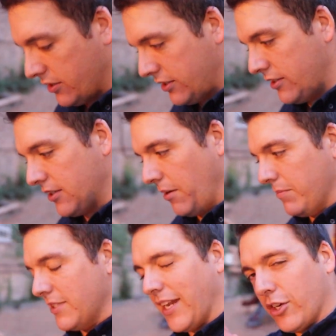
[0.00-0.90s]

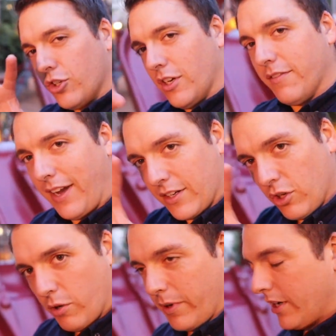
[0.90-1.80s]
some section of
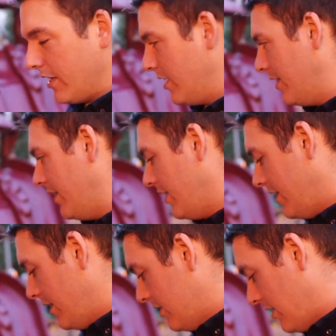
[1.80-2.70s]
October
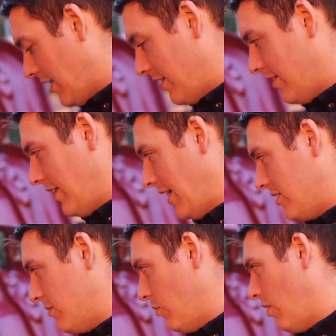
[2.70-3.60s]
to get
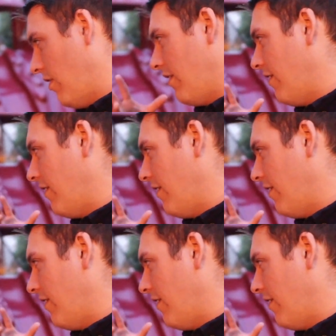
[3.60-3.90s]
some more